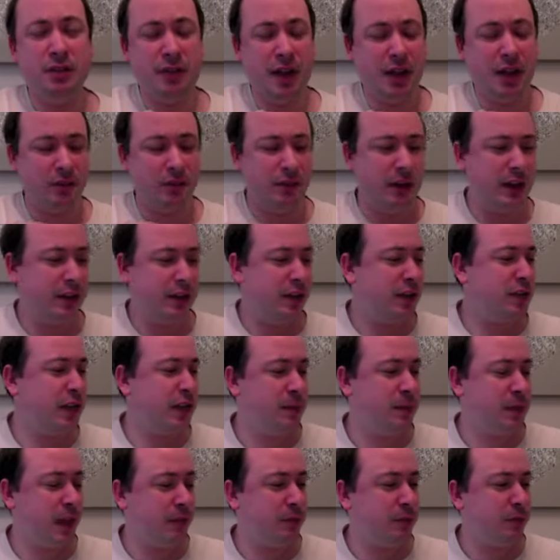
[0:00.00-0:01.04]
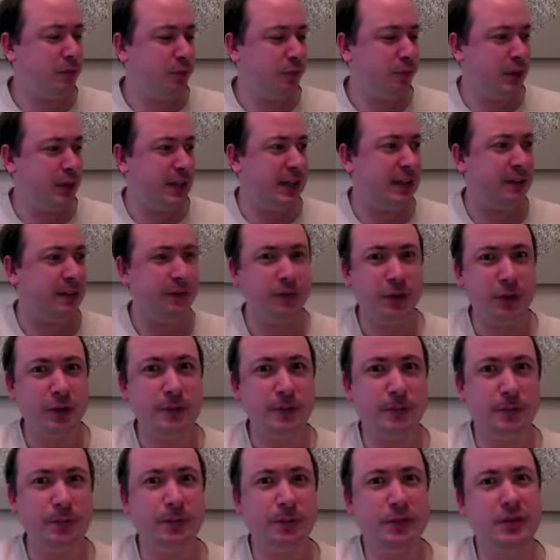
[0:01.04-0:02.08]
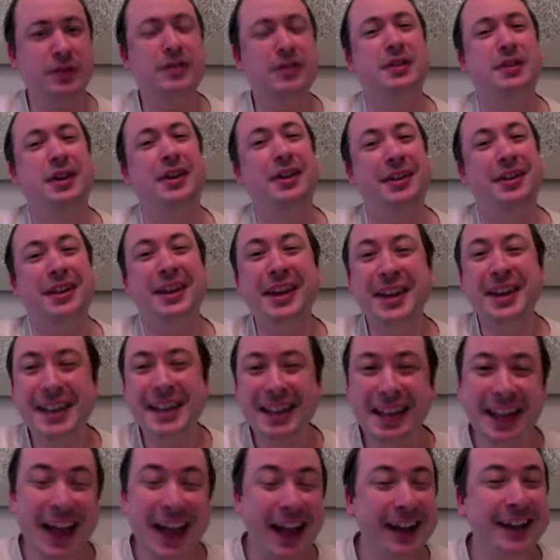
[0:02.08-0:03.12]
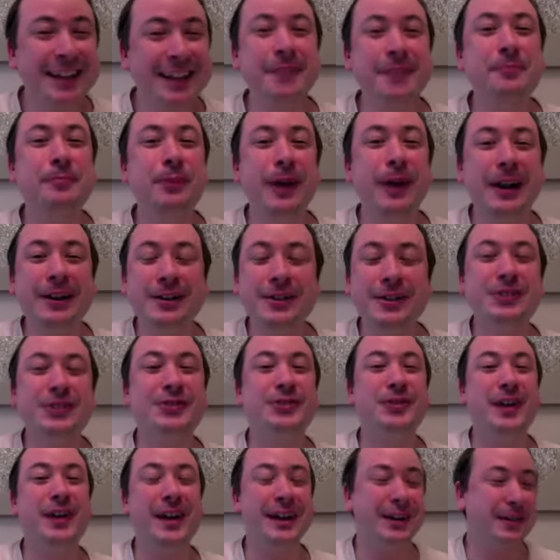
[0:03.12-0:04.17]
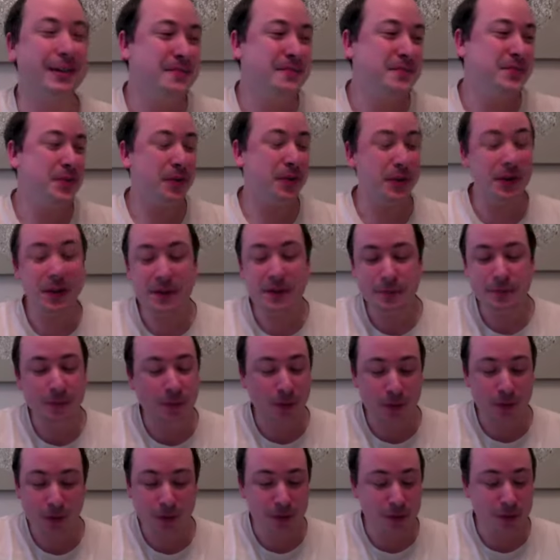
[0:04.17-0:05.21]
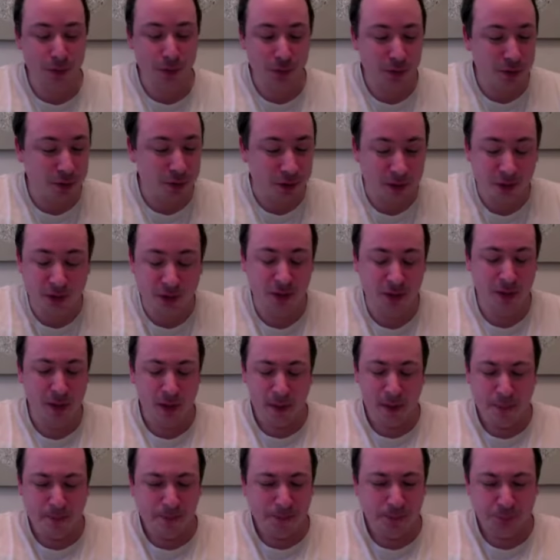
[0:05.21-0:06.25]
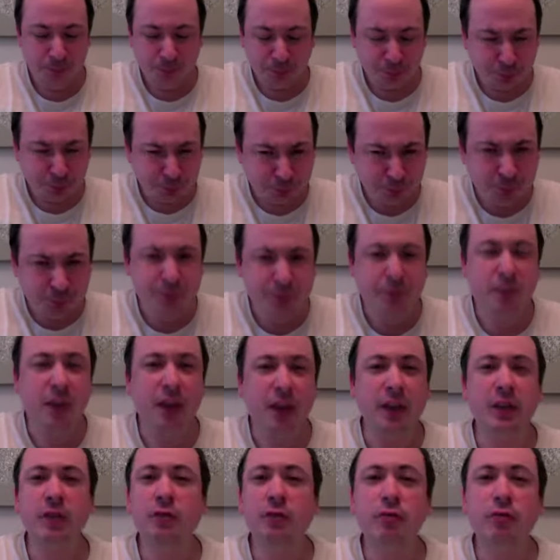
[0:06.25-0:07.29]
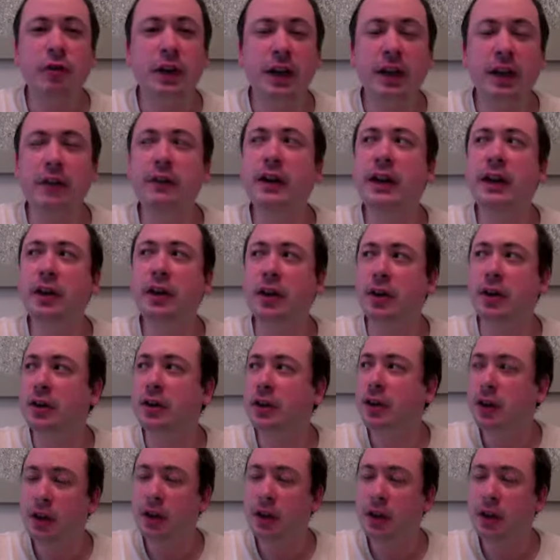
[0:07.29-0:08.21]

really does seem to have a flair for just getting the balance right on his sauces. It's really, really good.